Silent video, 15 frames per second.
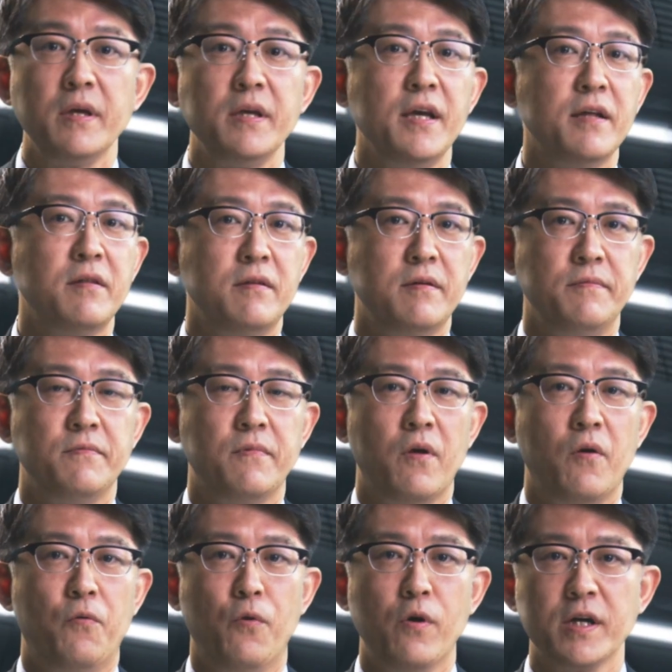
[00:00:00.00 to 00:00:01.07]
yet
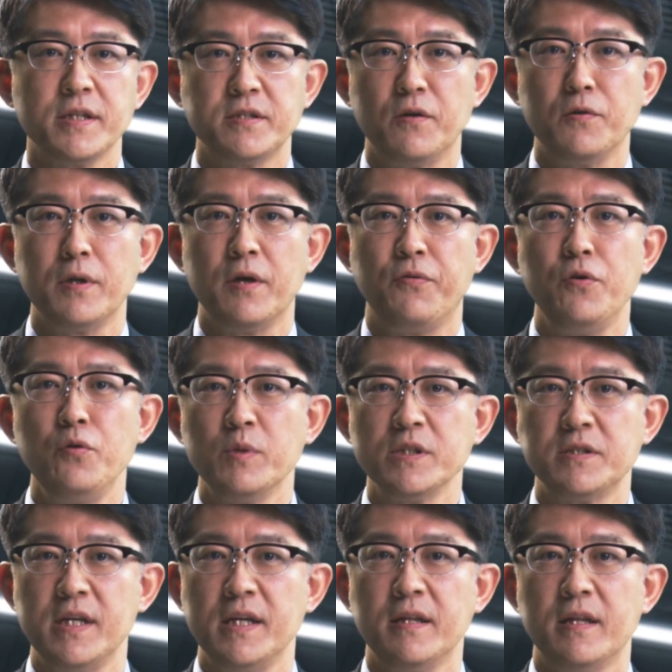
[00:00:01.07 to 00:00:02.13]
focused on the
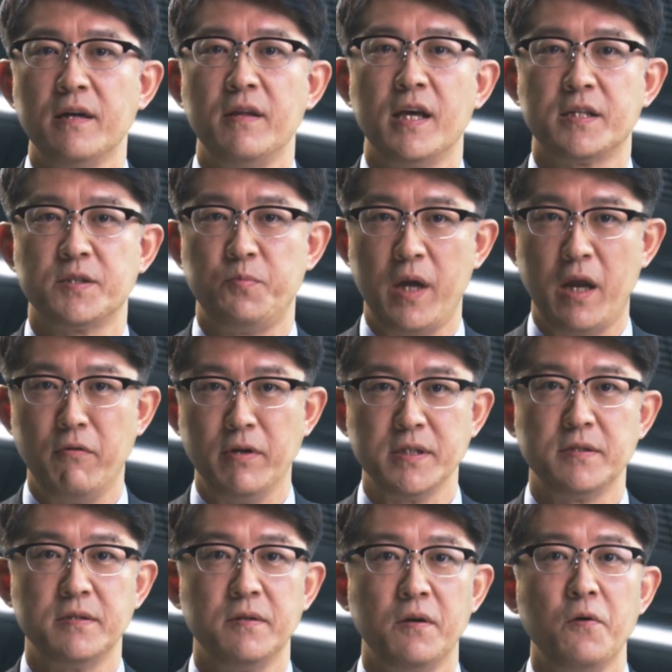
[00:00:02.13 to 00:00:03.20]
human-centered
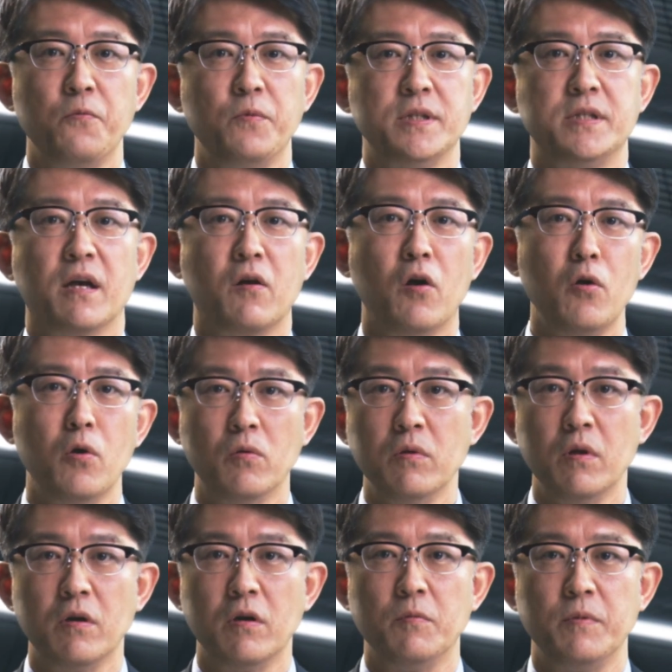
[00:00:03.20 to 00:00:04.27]
experience with the goal
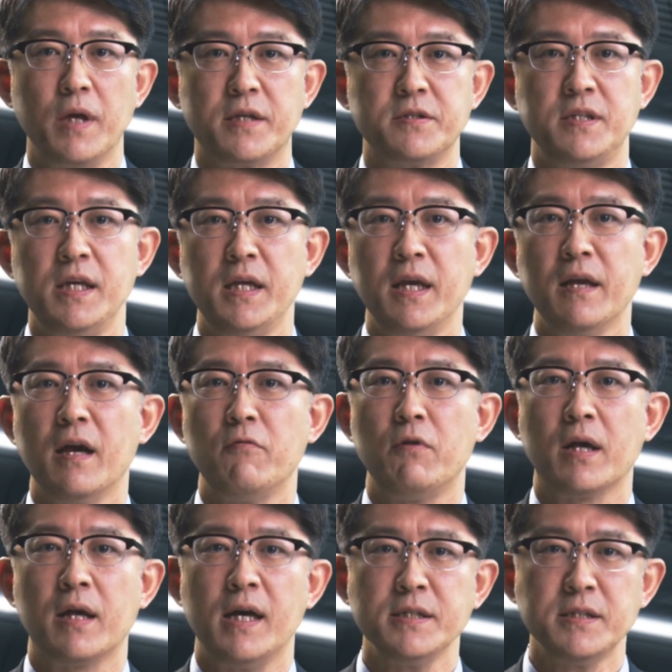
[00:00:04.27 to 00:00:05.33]
of exceeding our
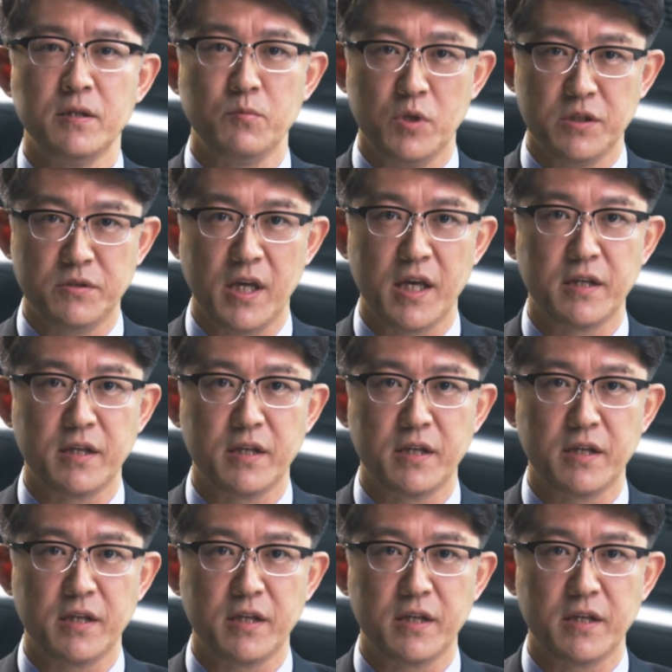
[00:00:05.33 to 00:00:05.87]
customers'